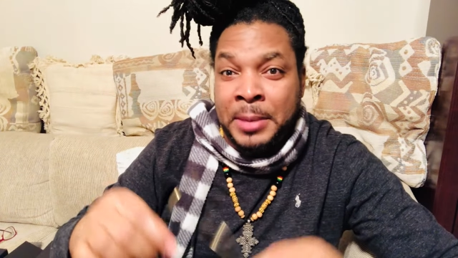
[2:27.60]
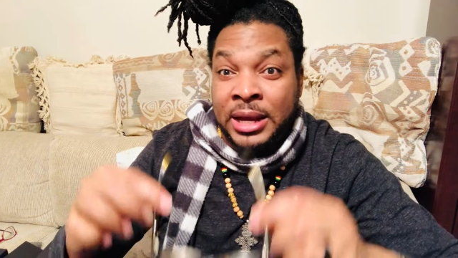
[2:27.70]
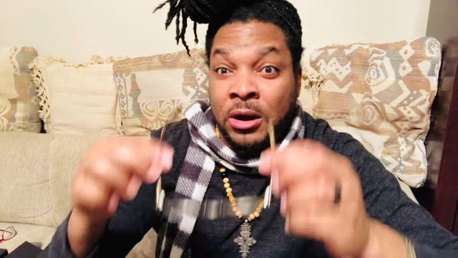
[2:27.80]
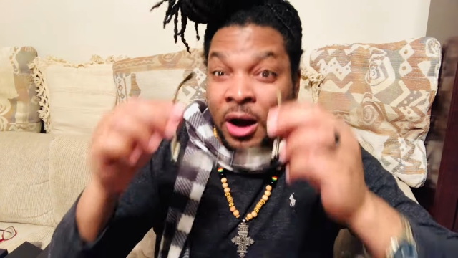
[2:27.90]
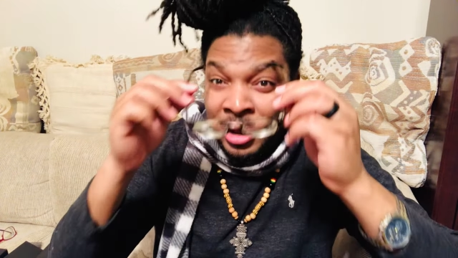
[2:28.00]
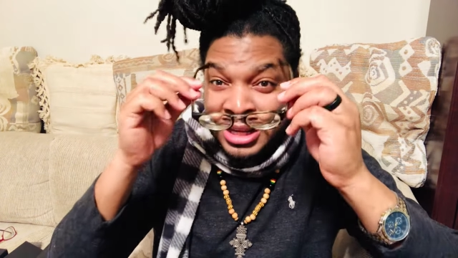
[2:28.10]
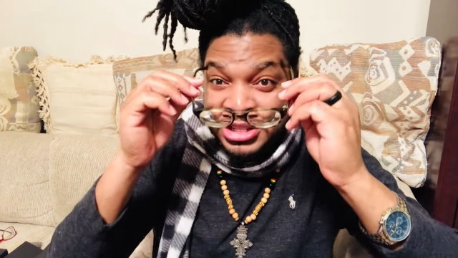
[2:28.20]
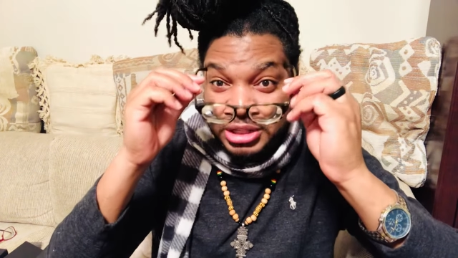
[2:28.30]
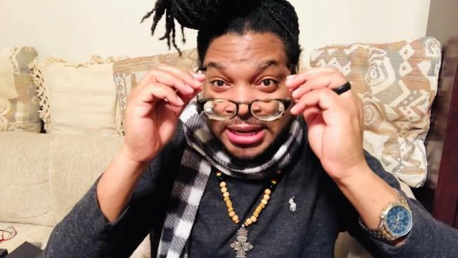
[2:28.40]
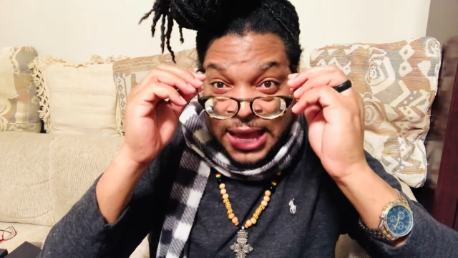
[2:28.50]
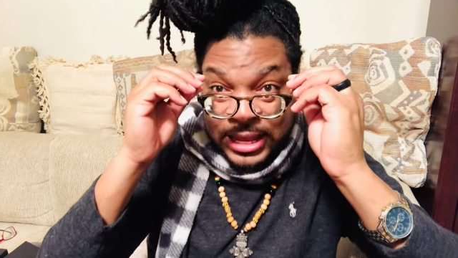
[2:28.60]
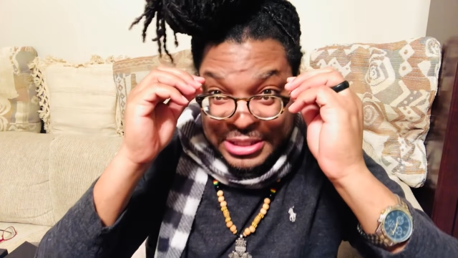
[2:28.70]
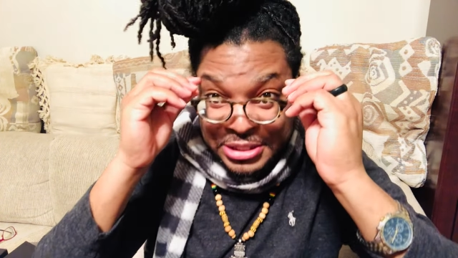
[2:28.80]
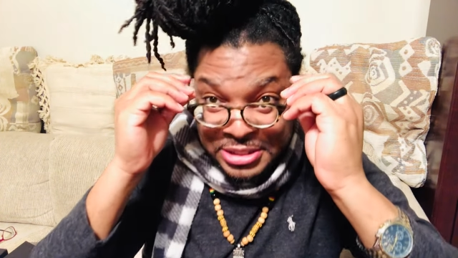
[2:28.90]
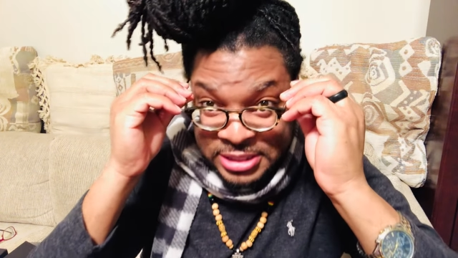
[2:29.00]
college
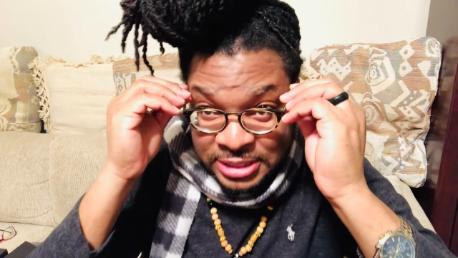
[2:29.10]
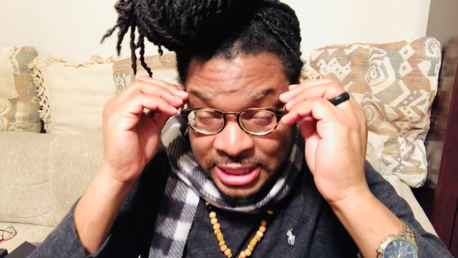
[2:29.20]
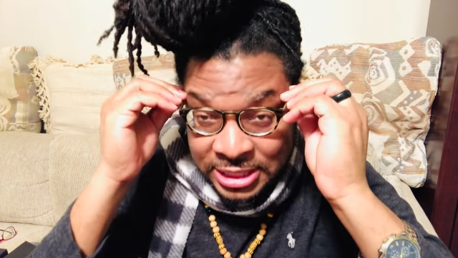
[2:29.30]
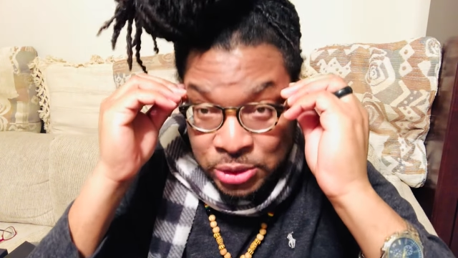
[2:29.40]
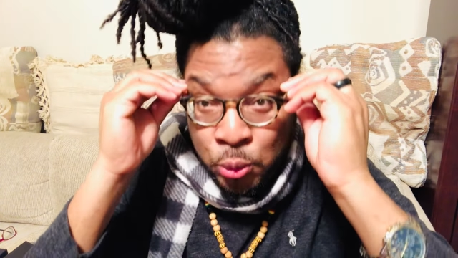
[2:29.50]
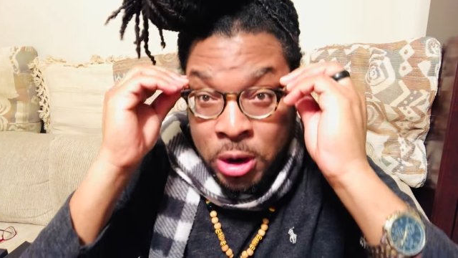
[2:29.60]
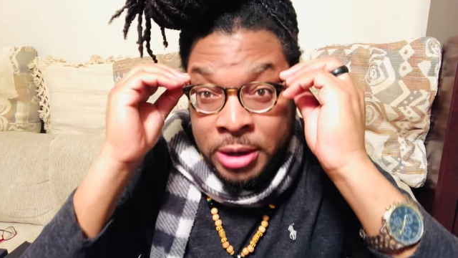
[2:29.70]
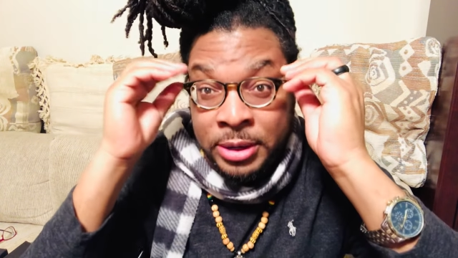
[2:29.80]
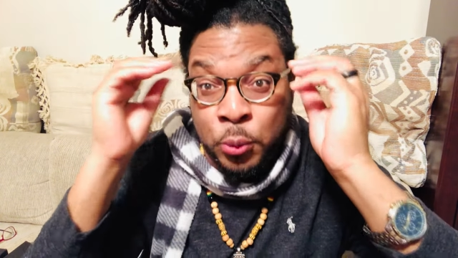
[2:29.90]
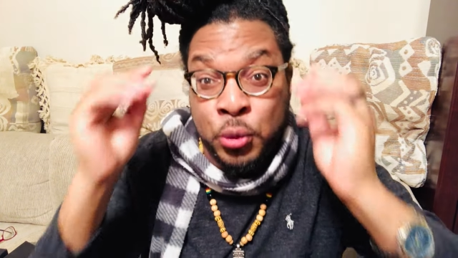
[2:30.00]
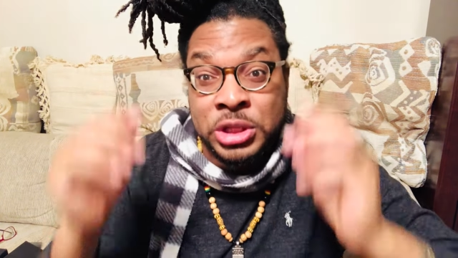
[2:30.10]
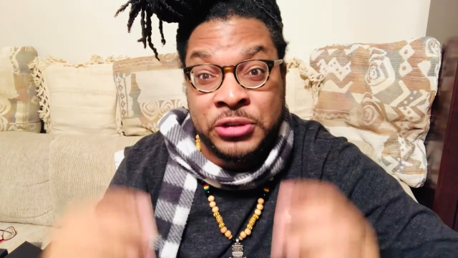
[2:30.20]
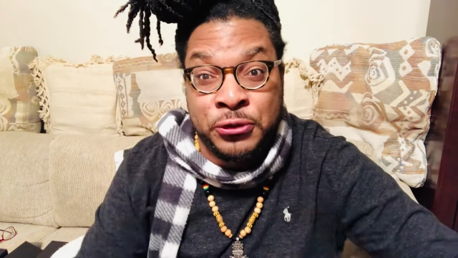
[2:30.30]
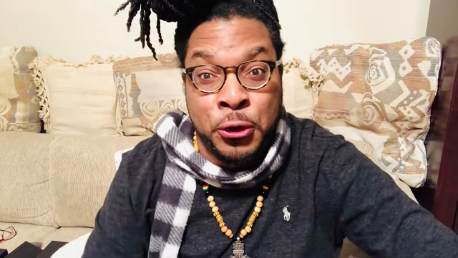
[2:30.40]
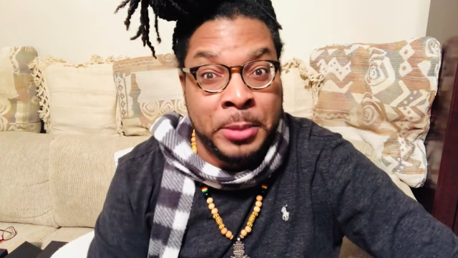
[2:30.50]
glasses. This one was
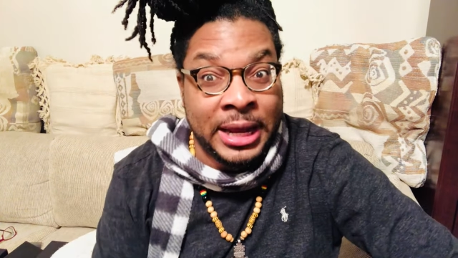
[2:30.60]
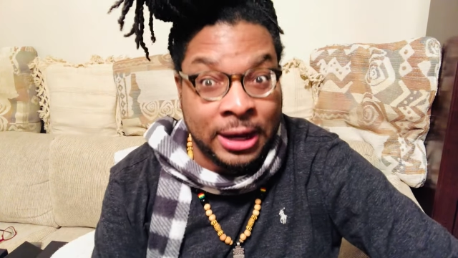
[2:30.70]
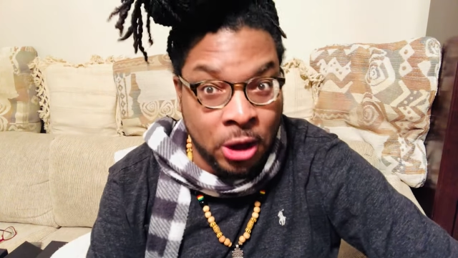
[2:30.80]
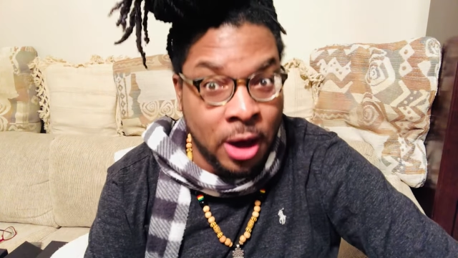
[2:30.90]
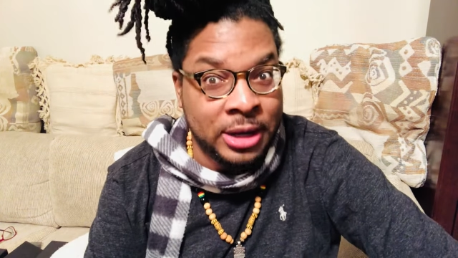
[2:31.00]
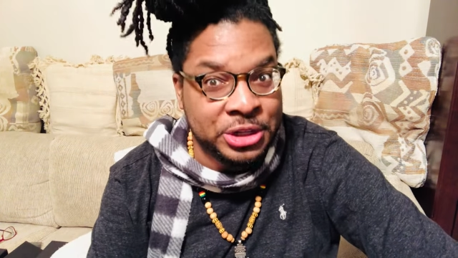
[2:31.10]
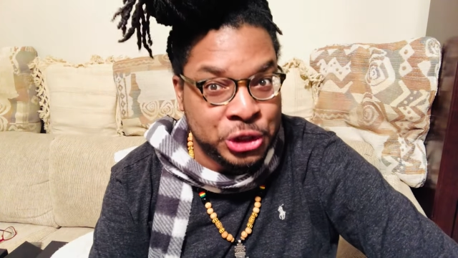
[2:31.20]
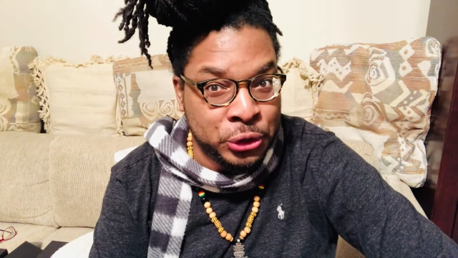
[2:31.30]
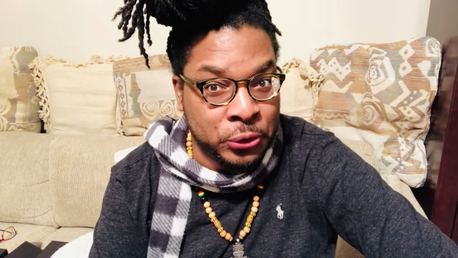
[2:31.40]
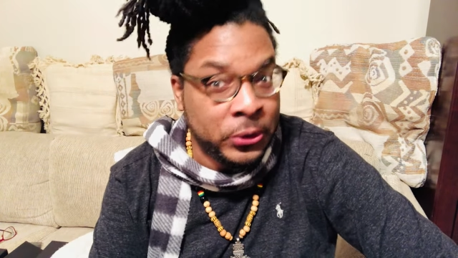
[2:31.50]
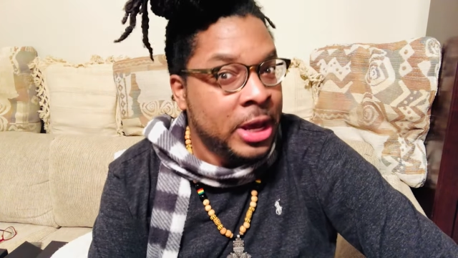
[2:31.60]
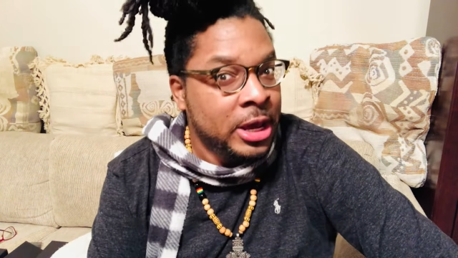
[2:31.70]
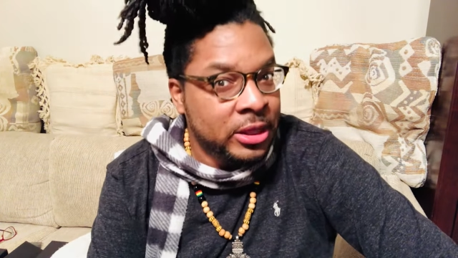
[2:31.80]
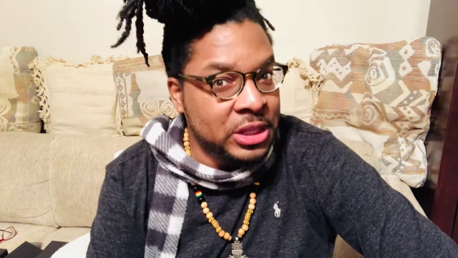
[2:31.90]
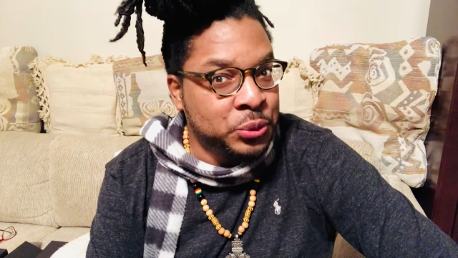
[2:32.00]
for my college, you know.
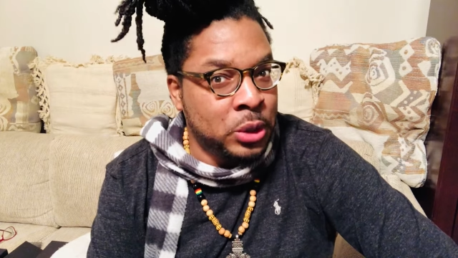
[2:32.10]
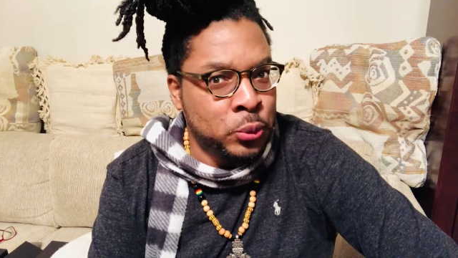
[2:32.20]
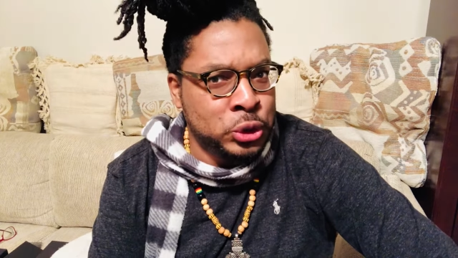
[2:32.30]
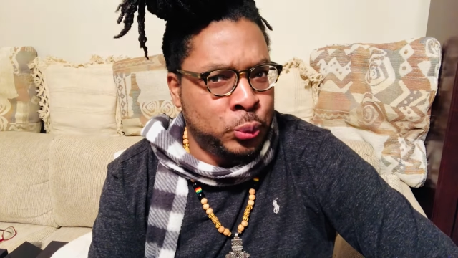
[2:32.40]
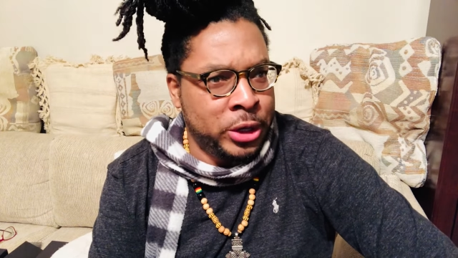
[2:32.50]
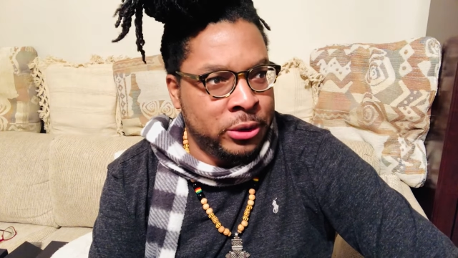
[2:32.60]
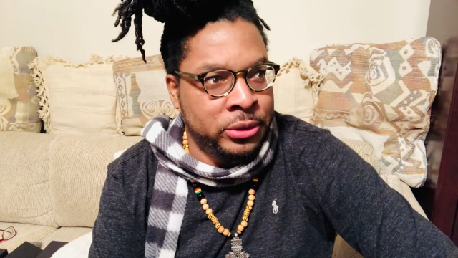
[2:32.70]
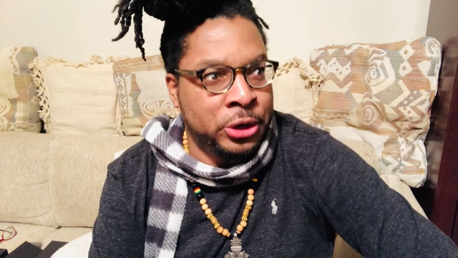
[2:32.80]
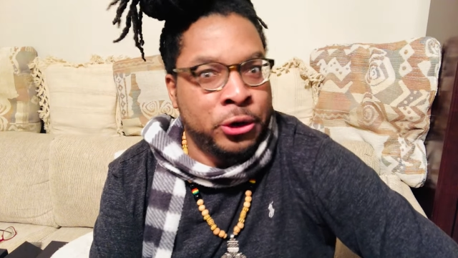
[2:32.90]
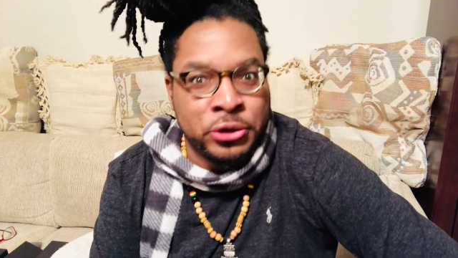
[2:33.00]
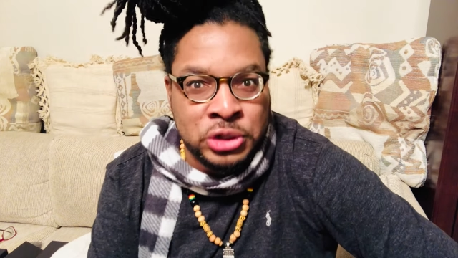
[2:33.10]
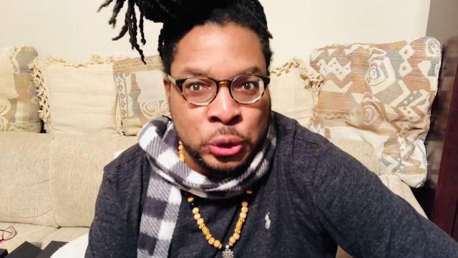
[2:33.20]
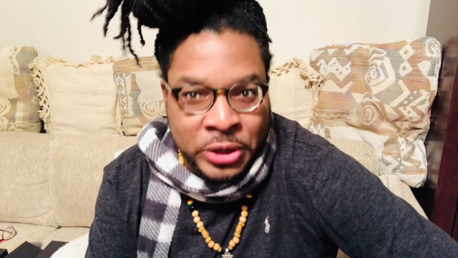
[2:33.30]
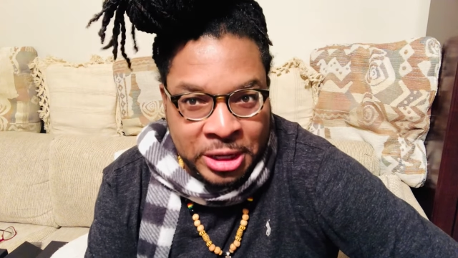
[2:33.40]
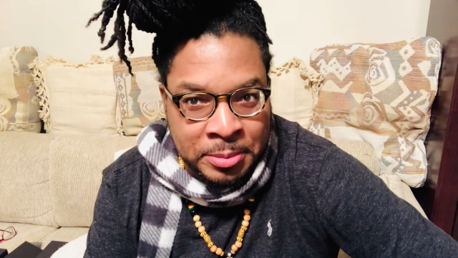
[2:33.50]
This one was where the girls look
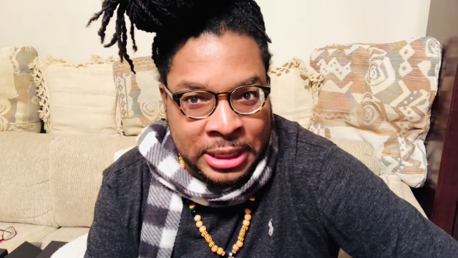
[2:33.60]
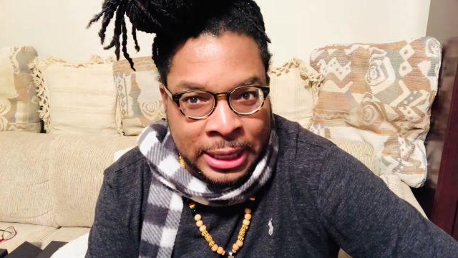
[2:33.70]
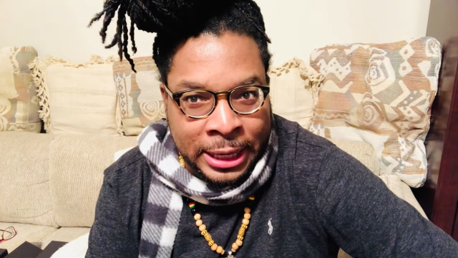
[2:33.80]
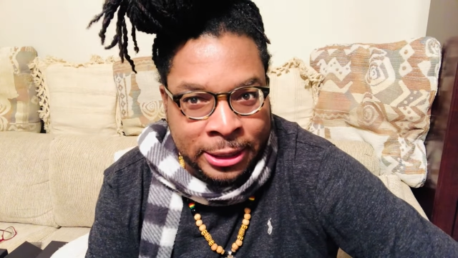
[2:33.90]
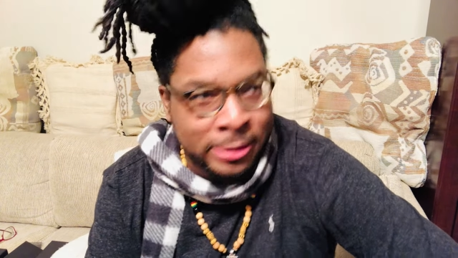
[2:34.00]
at me like,